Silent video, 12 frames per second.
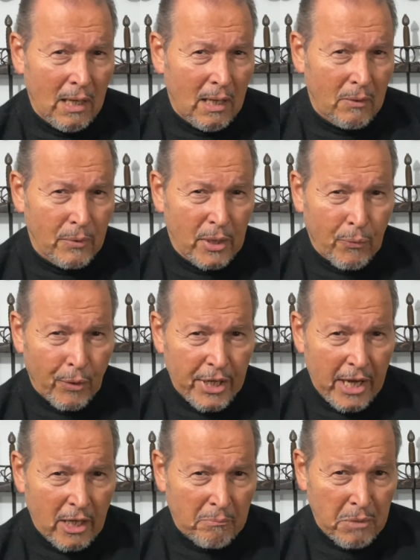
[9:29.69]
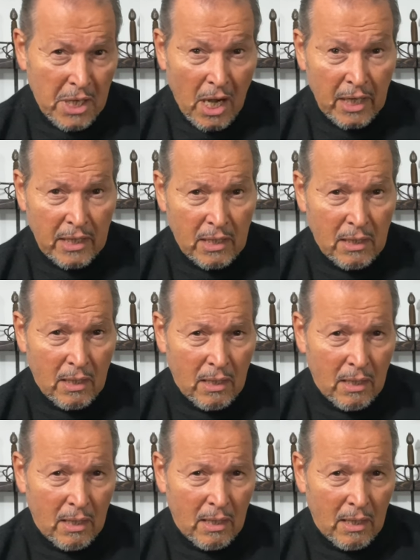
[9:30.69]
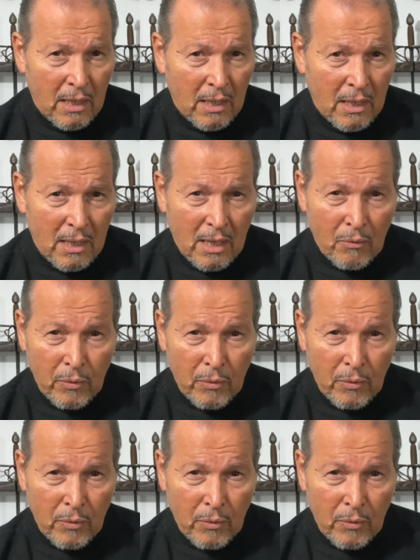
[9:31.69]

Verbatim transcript: We create a Miyagi, and